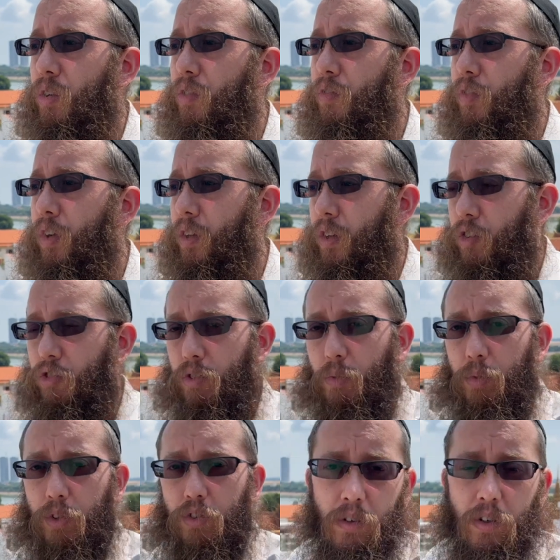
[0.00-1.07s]
a village in
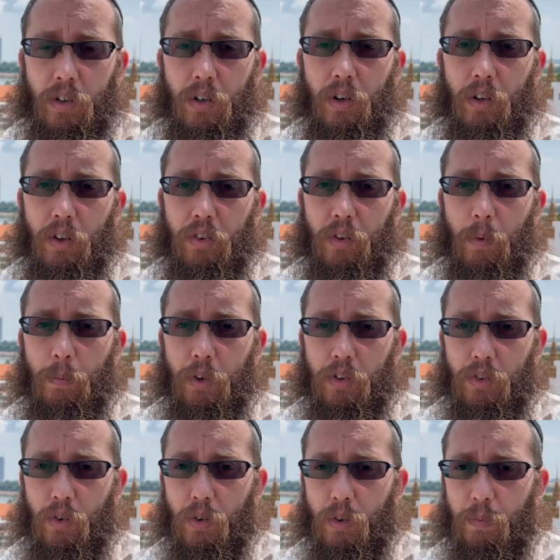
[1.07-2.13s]
which a girl is on
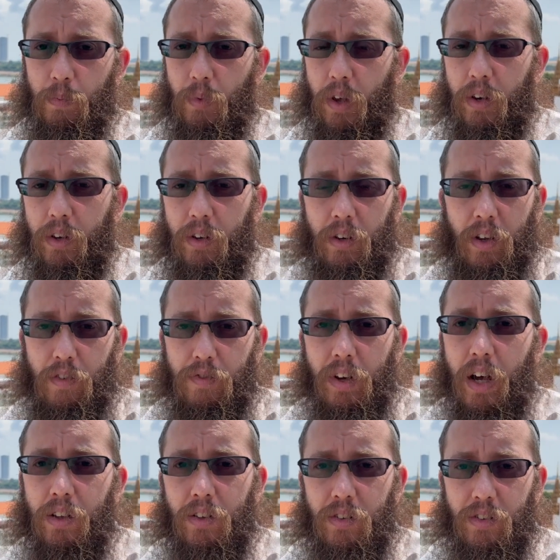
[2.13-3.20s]
Peace Corps and have
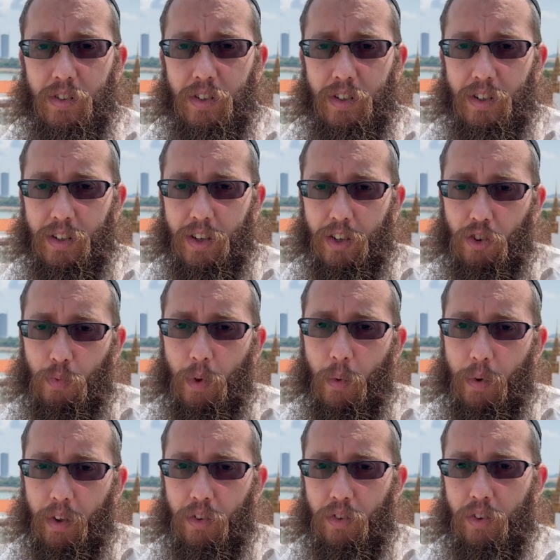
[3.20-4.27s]
not
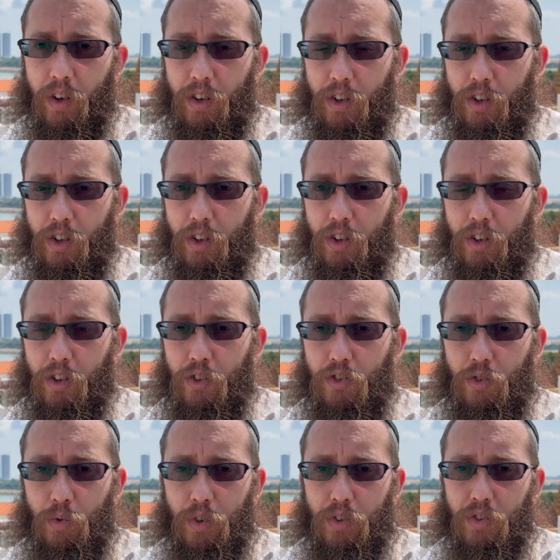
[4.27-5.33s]
experienced any
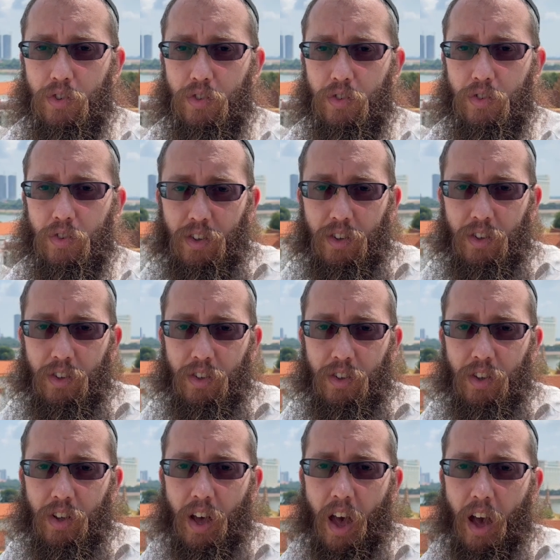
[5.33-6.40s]
Jewish
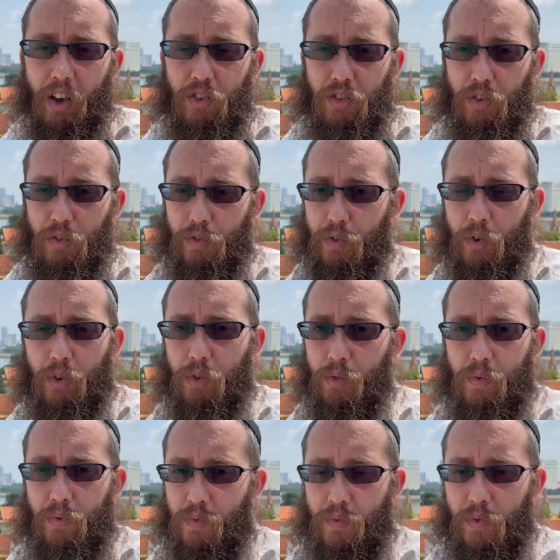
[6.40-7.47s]
action
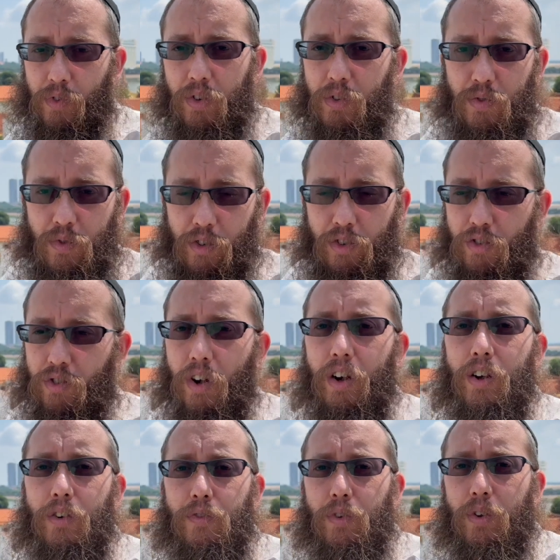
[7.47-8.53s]
since Rosh
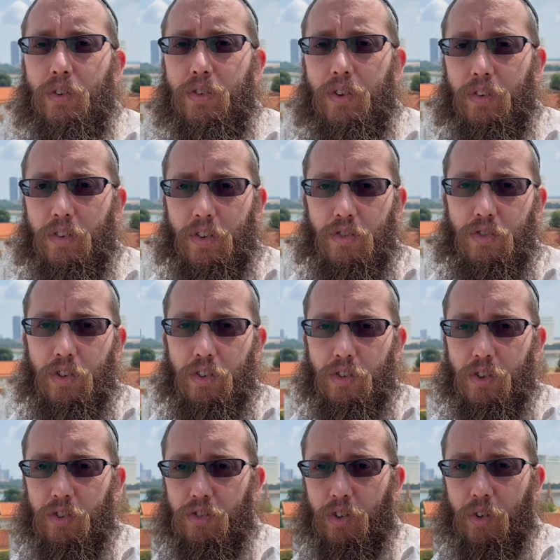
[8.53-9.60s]
Hashanah, for instance, and
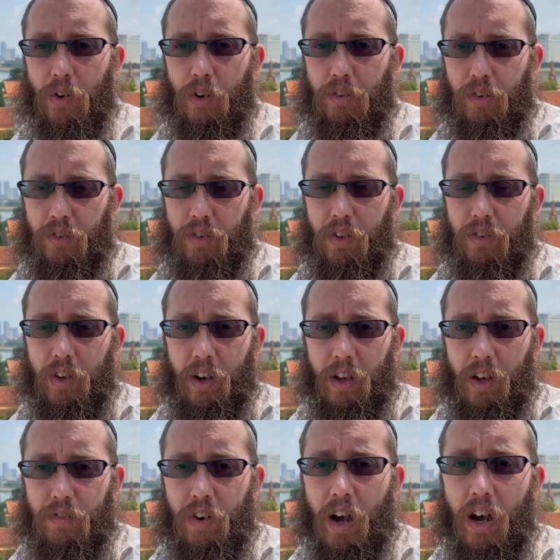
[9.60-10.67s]
she calls and says, can I
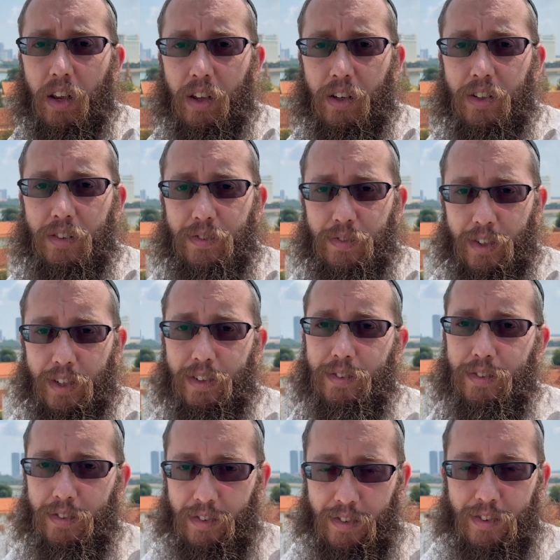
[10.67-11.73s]
have challah?
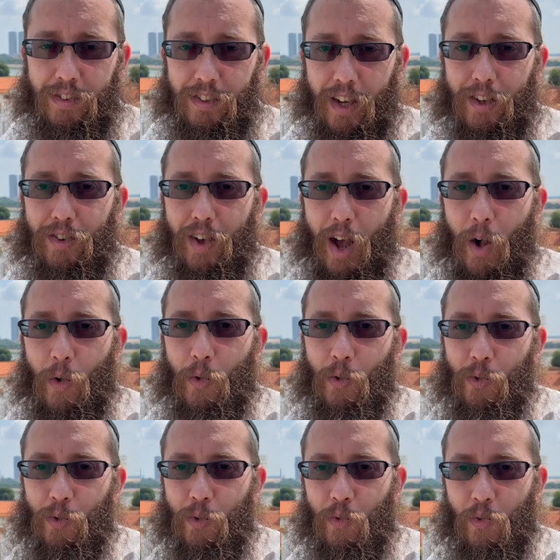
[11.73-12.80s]
And that's how
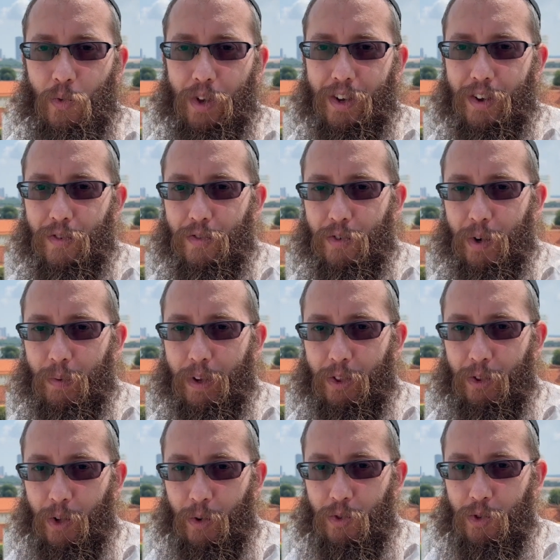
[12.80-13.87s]
we confirm that
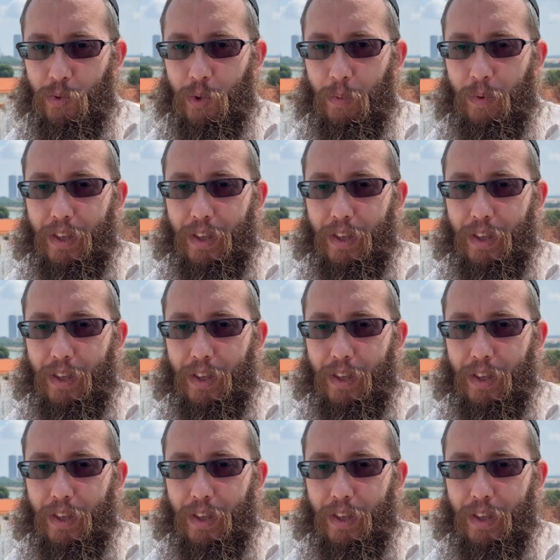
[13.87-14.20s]
no Jew will be